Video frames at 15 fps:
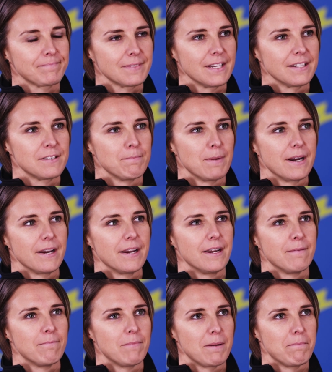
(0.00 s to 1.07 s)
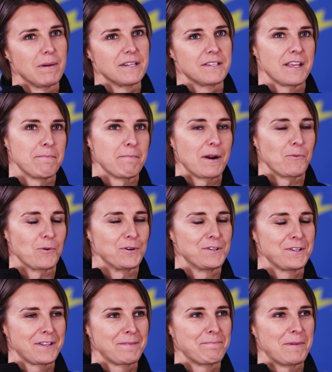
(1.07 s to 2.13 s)
That's my best and my
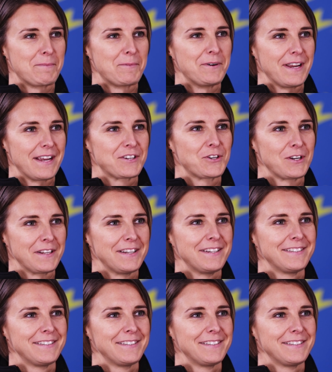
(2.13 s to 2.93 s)
worst memory, actually.